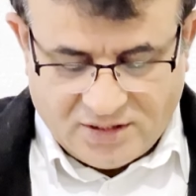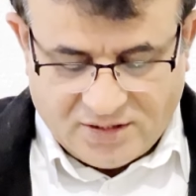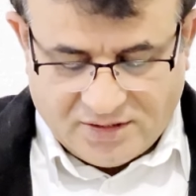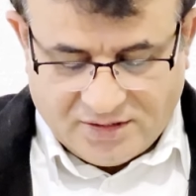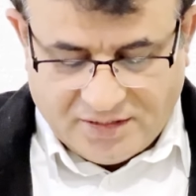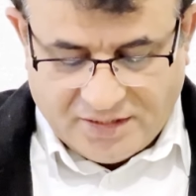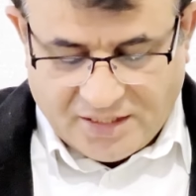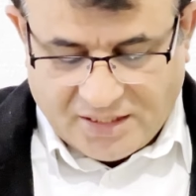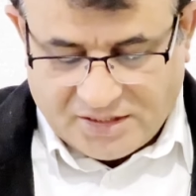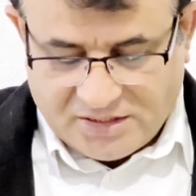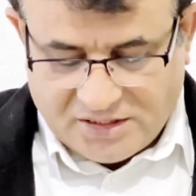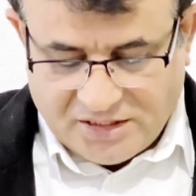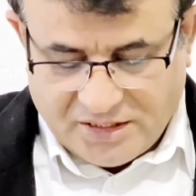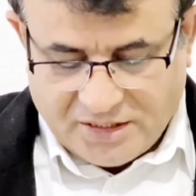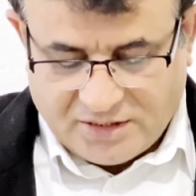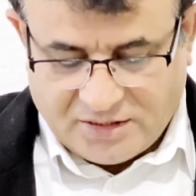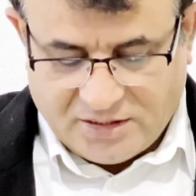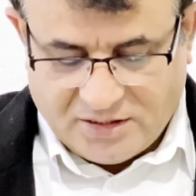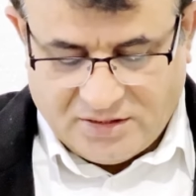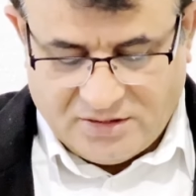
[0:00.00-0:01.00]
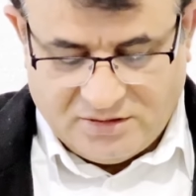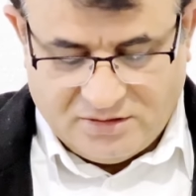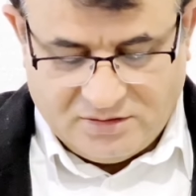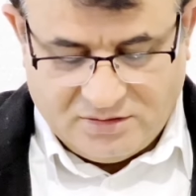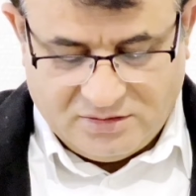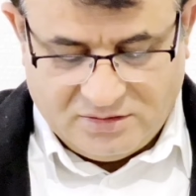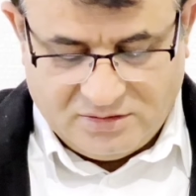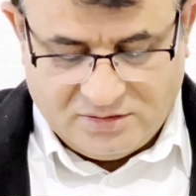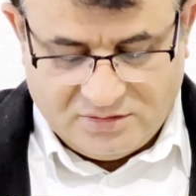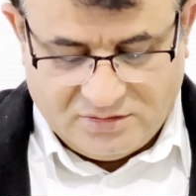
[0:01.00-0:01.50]
They are
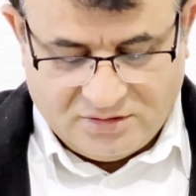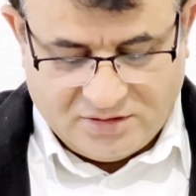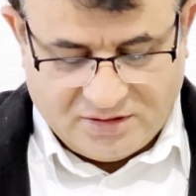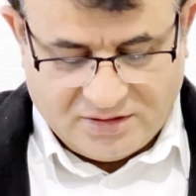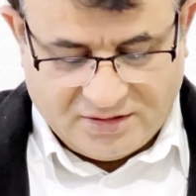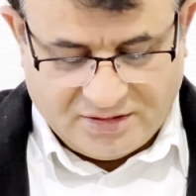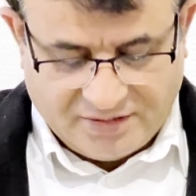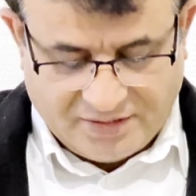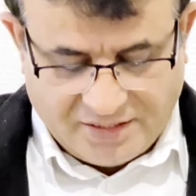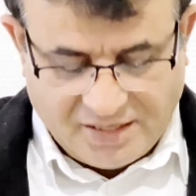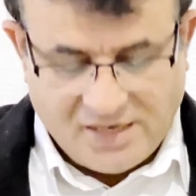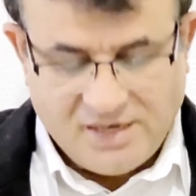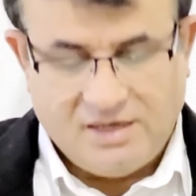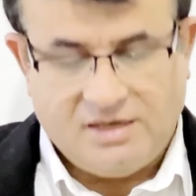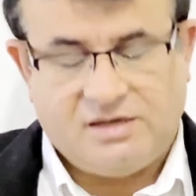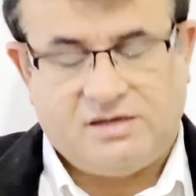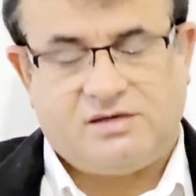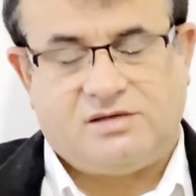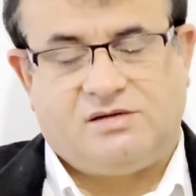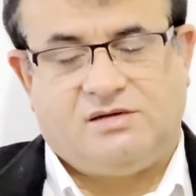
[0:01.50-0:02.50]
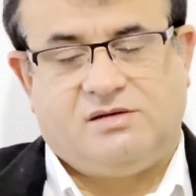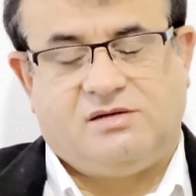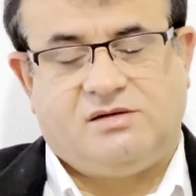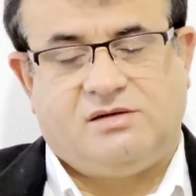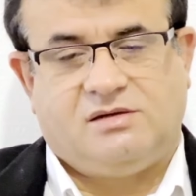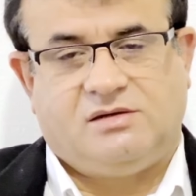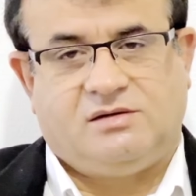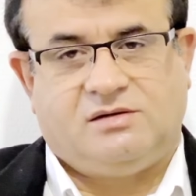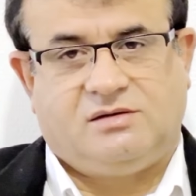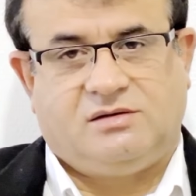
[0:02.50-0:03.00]
taken, killed,
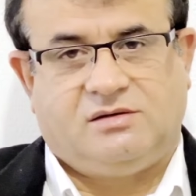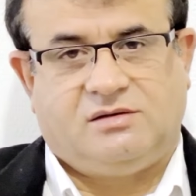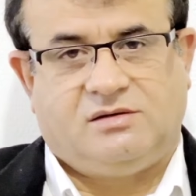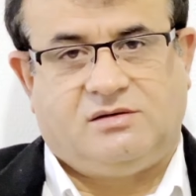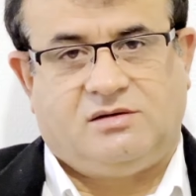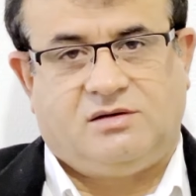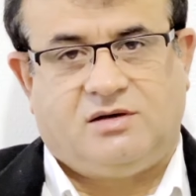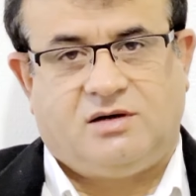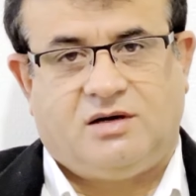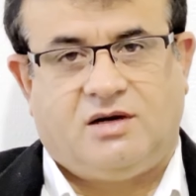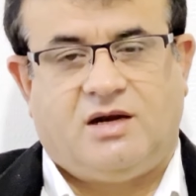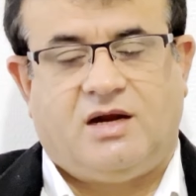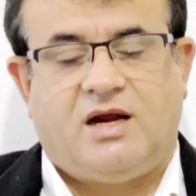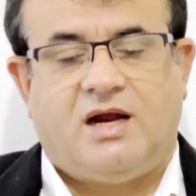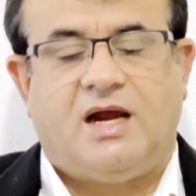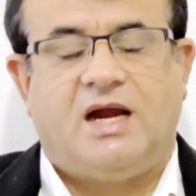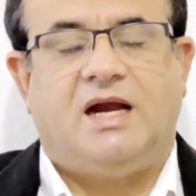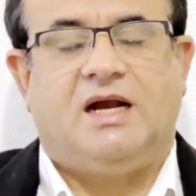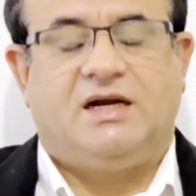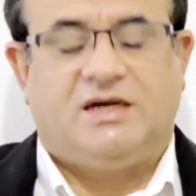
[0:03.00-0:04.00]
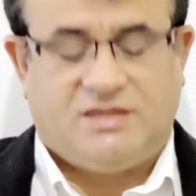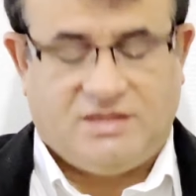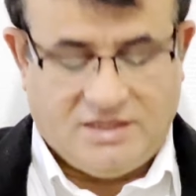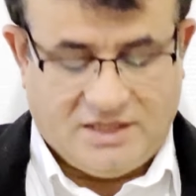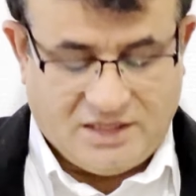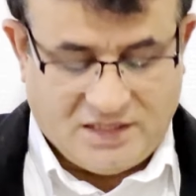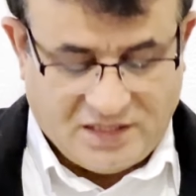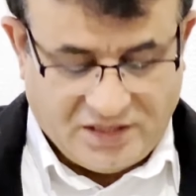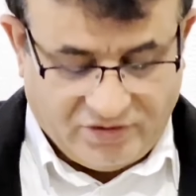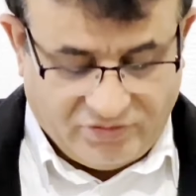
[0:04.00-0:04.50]
and
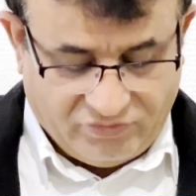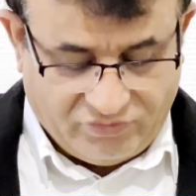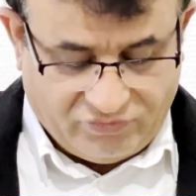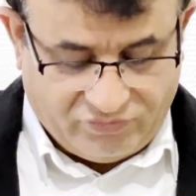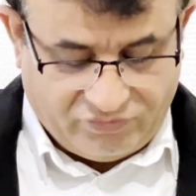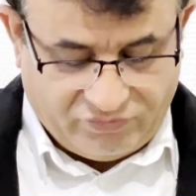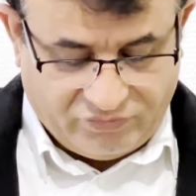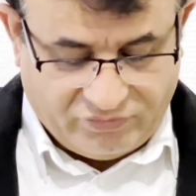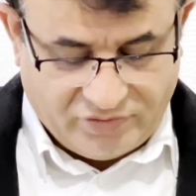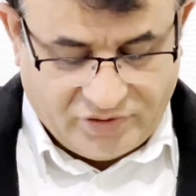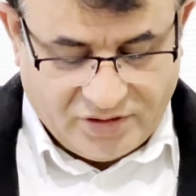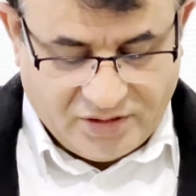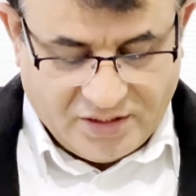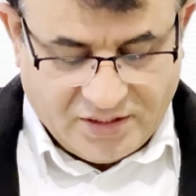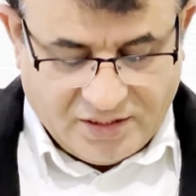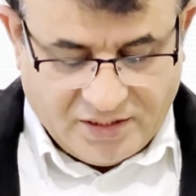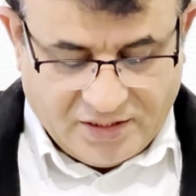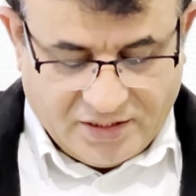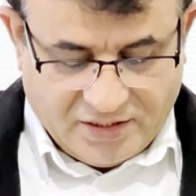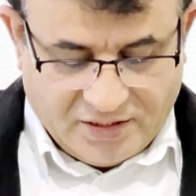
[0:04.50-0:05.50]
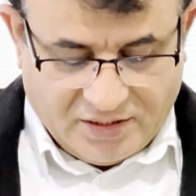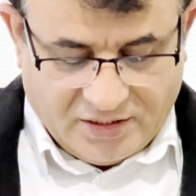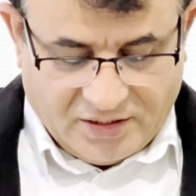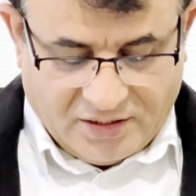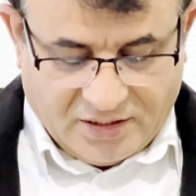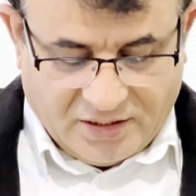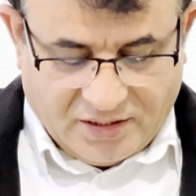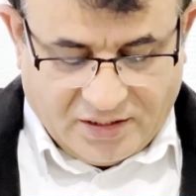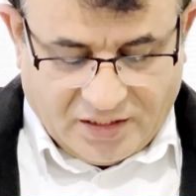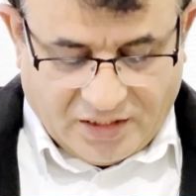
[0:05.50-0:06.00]
they live
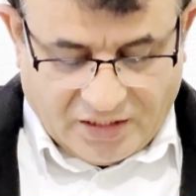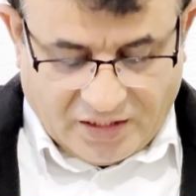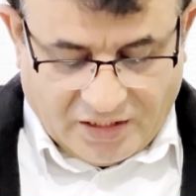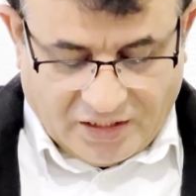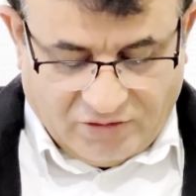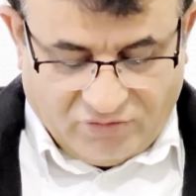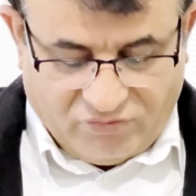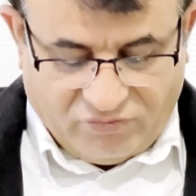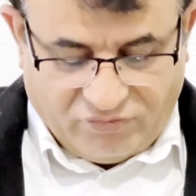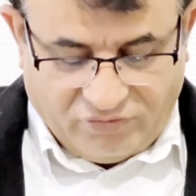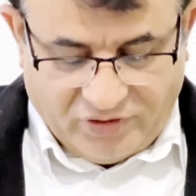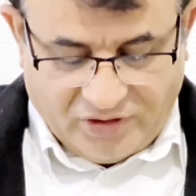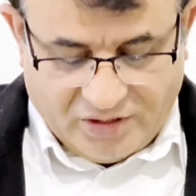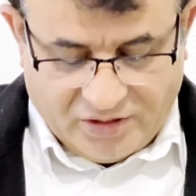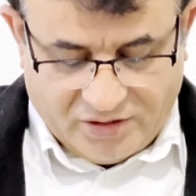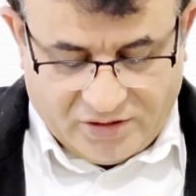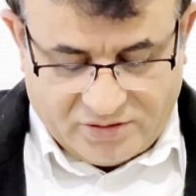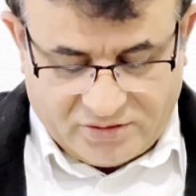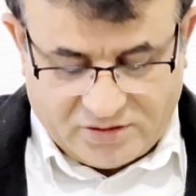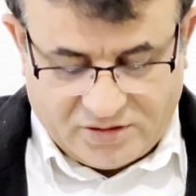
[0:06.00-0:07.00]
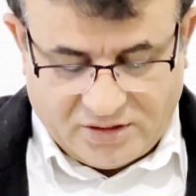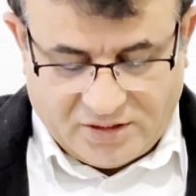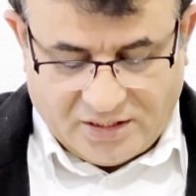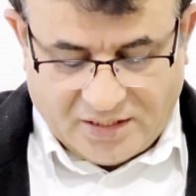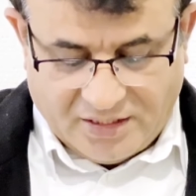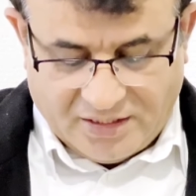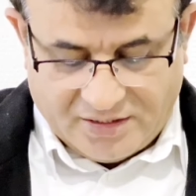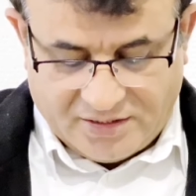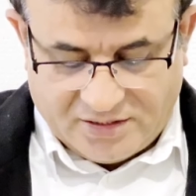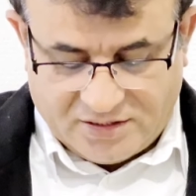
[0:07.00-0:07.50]
in fear
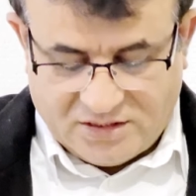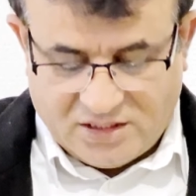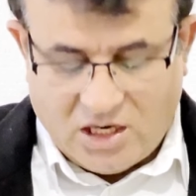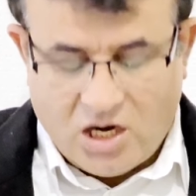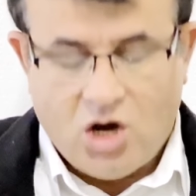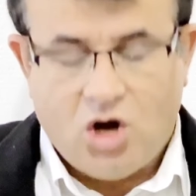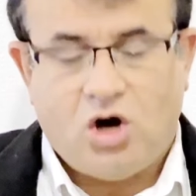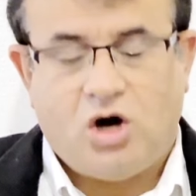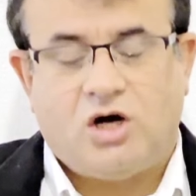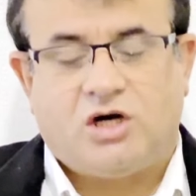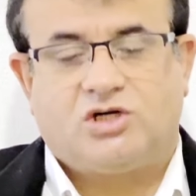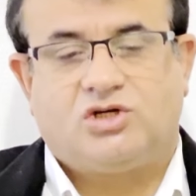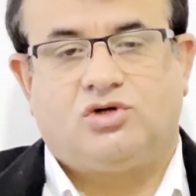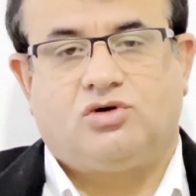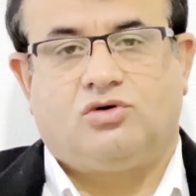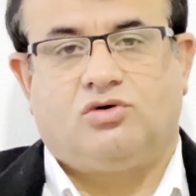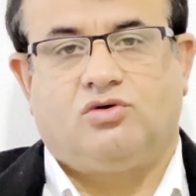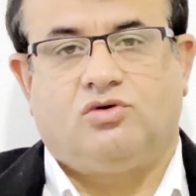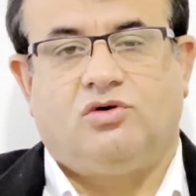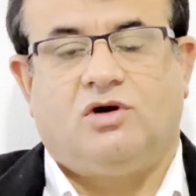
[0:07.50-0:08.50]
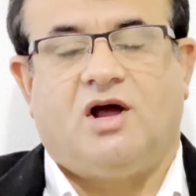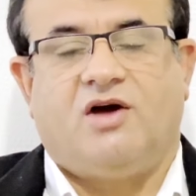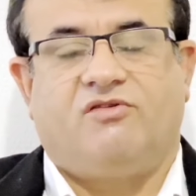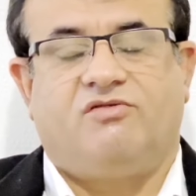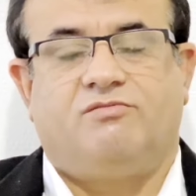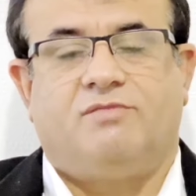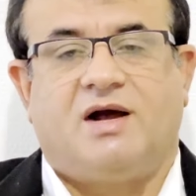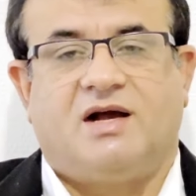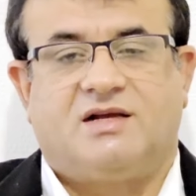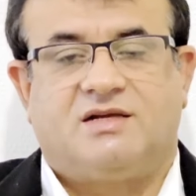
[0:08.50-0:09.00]
under the harsh rule
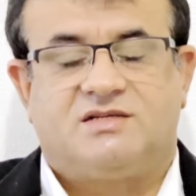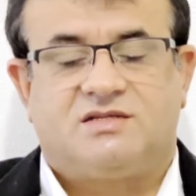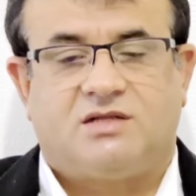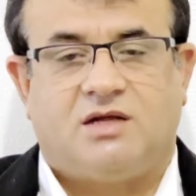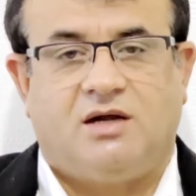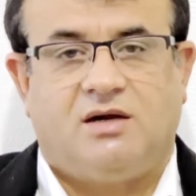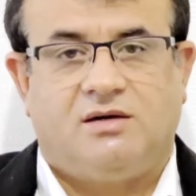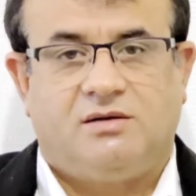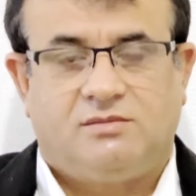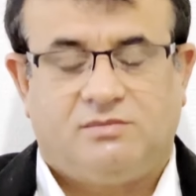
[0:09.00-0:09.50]
of Pakistan.